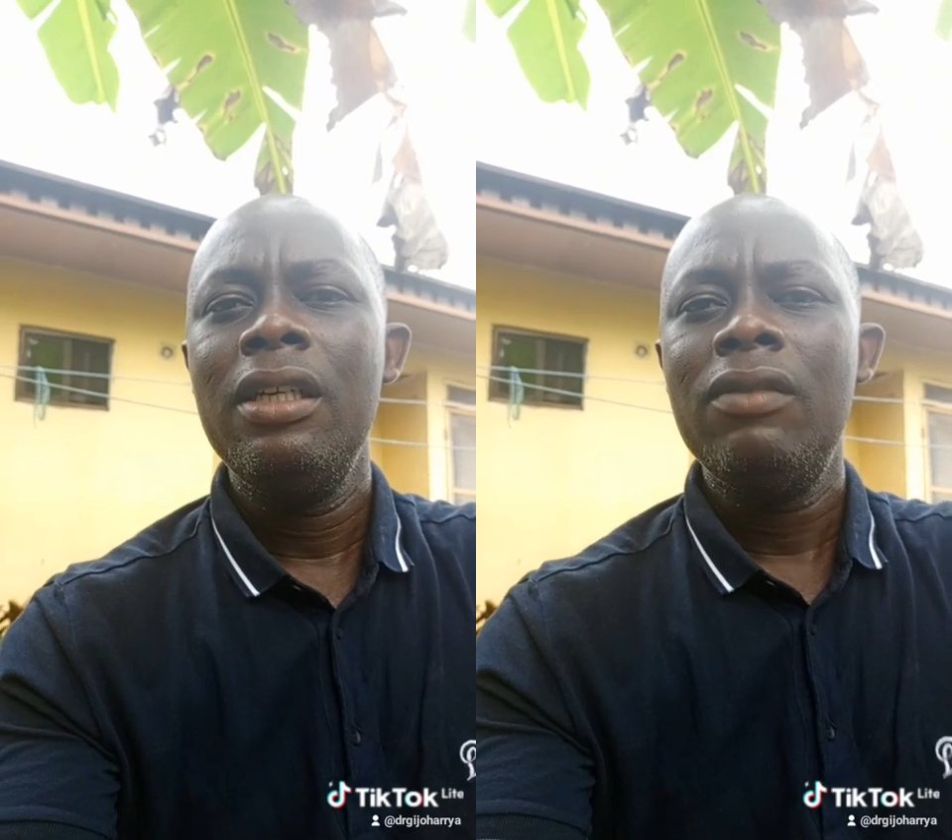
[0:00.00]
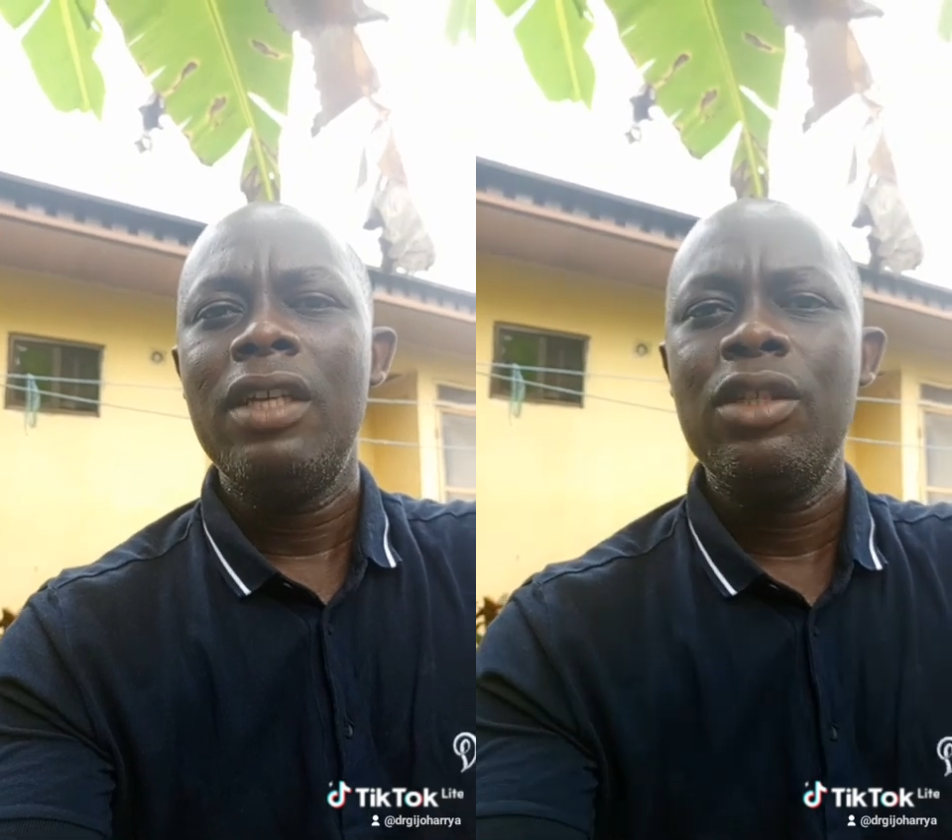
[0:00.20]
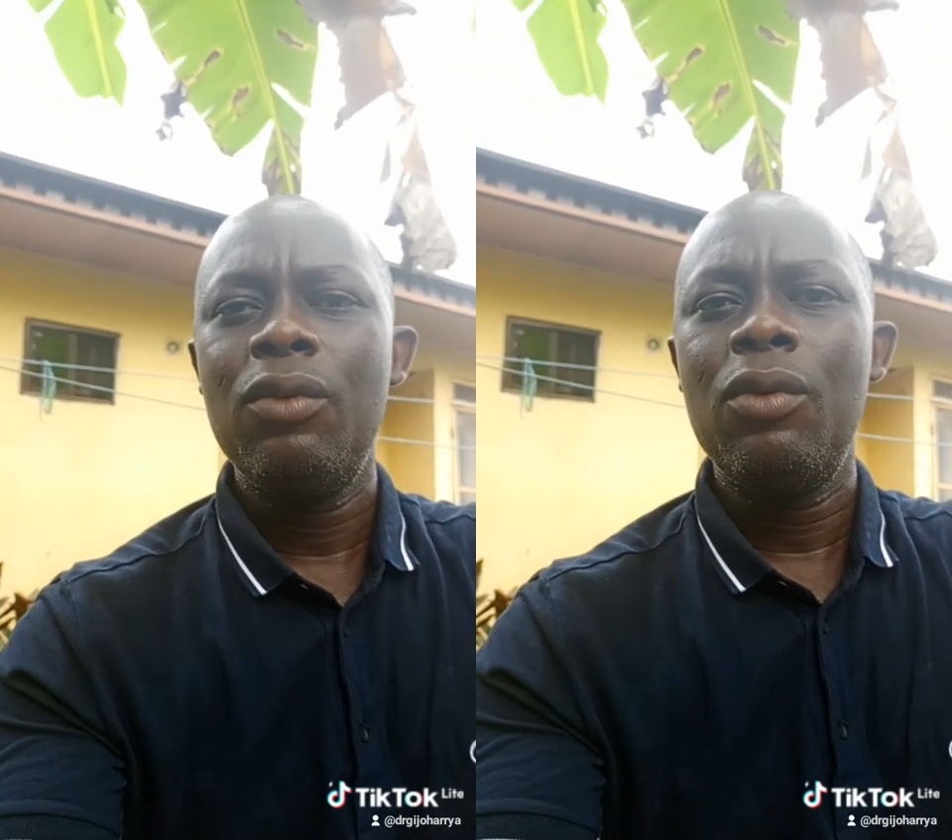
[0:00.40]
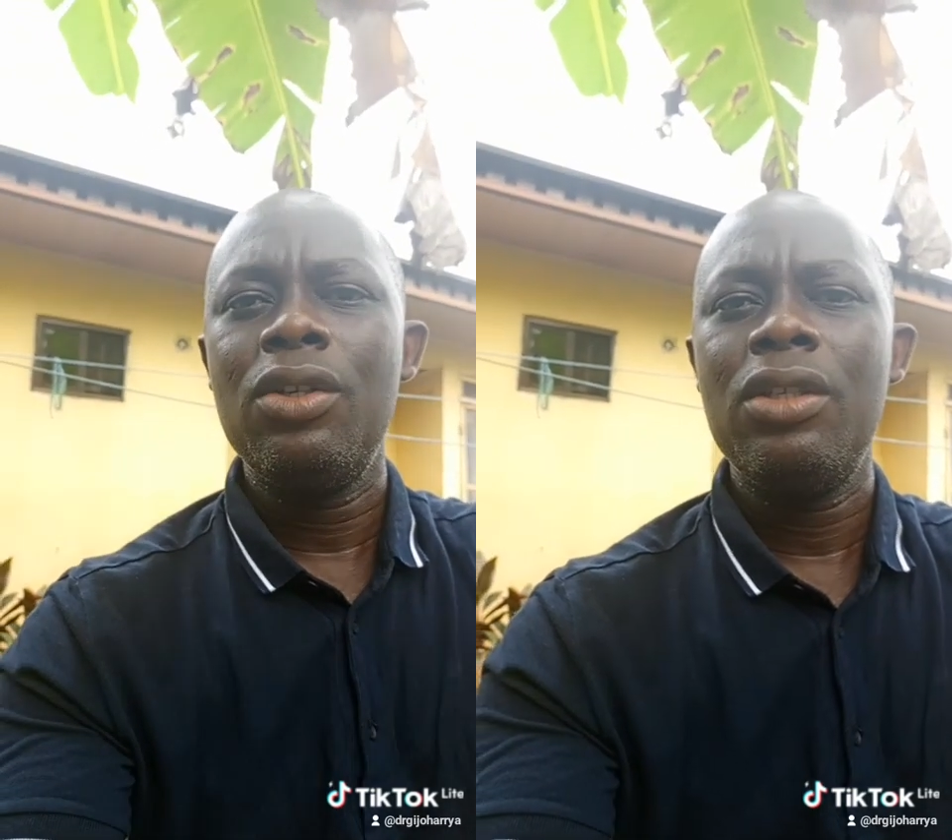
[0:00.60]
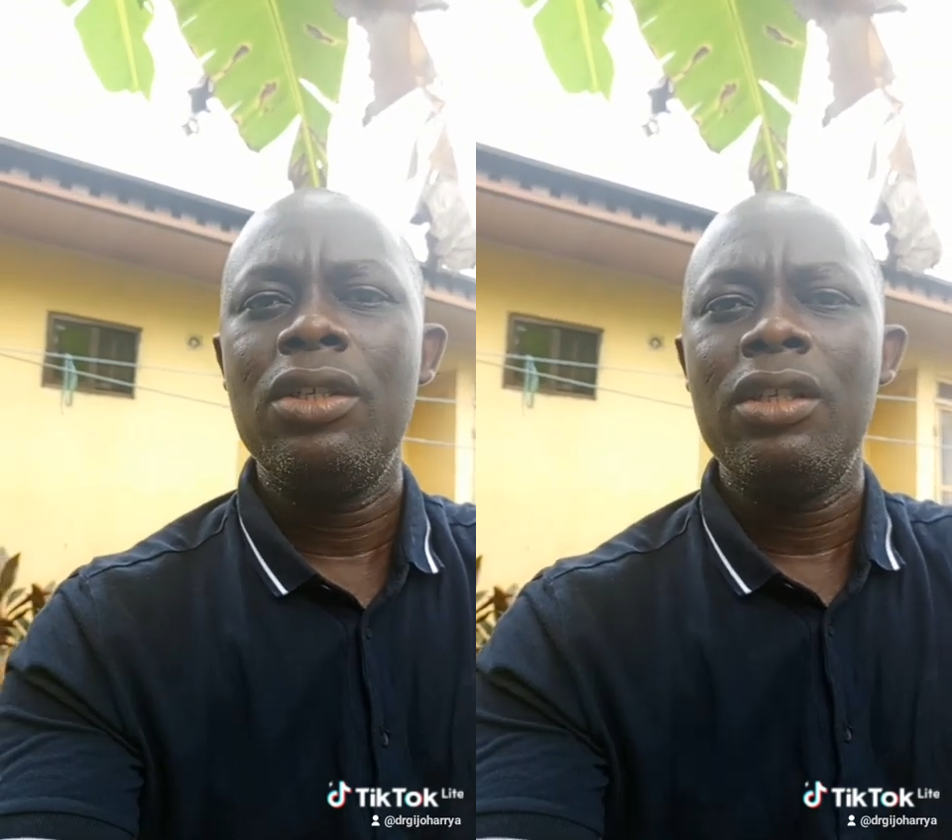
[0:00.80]
Thanks for
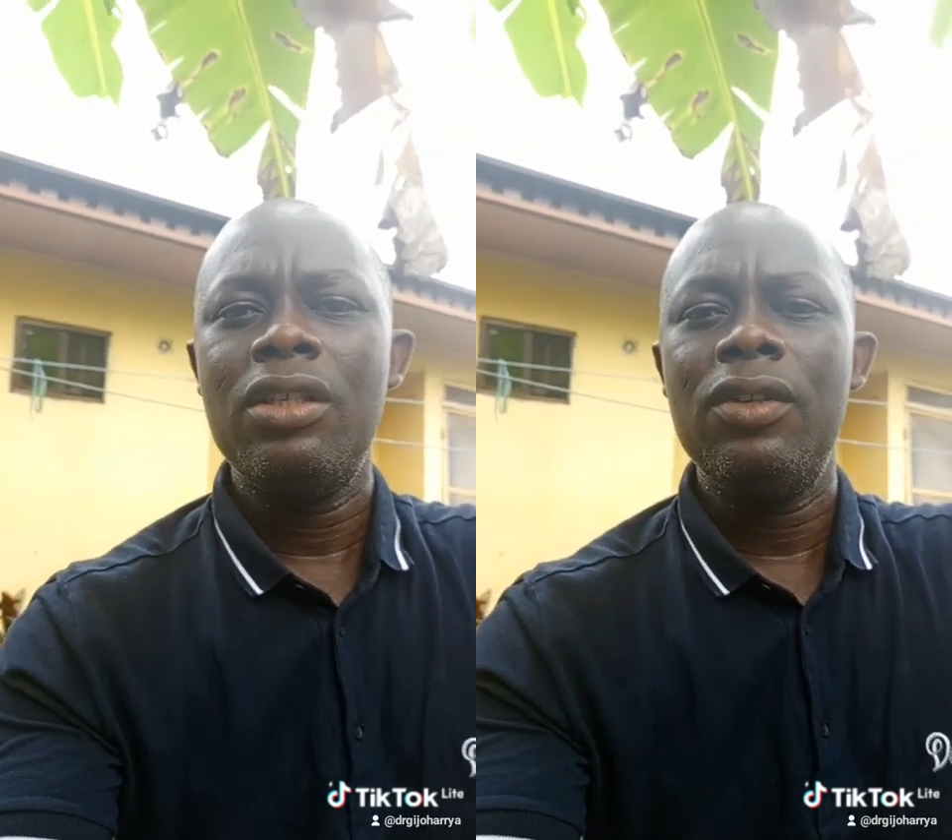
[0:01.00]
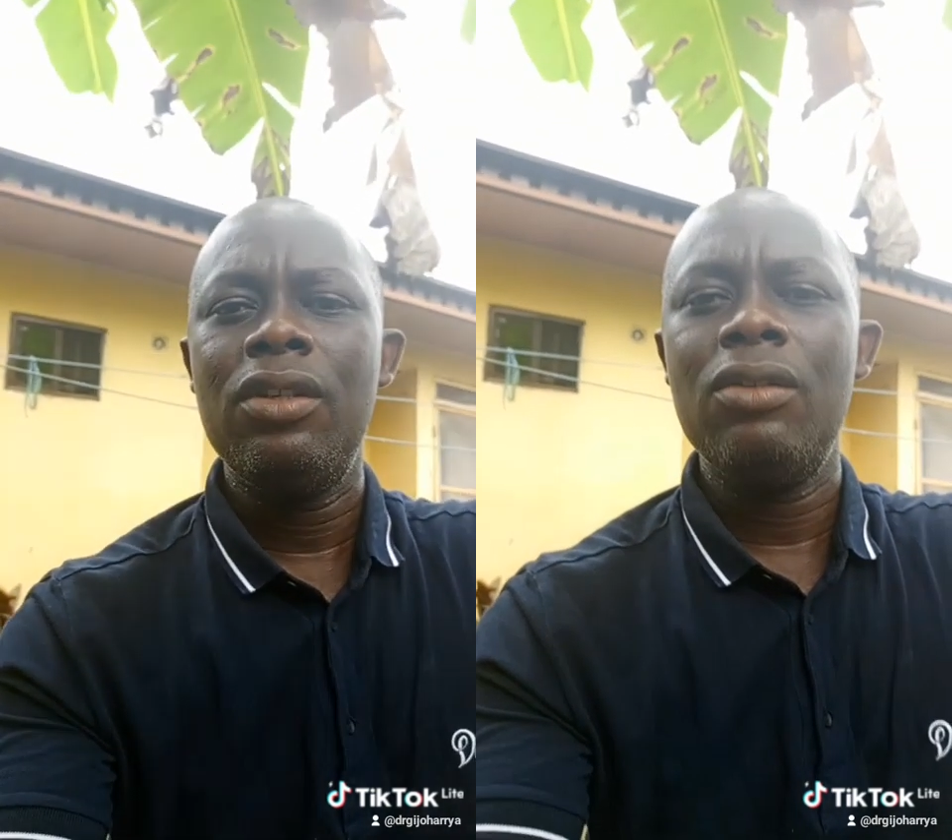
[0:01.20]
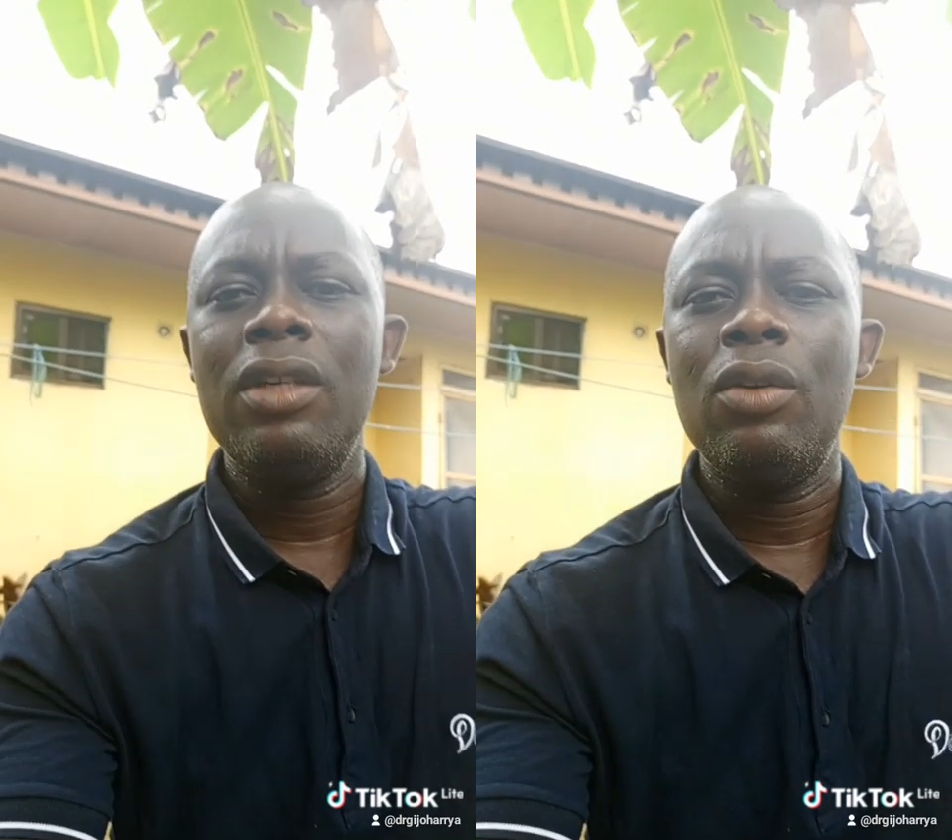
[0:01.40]
watching this video,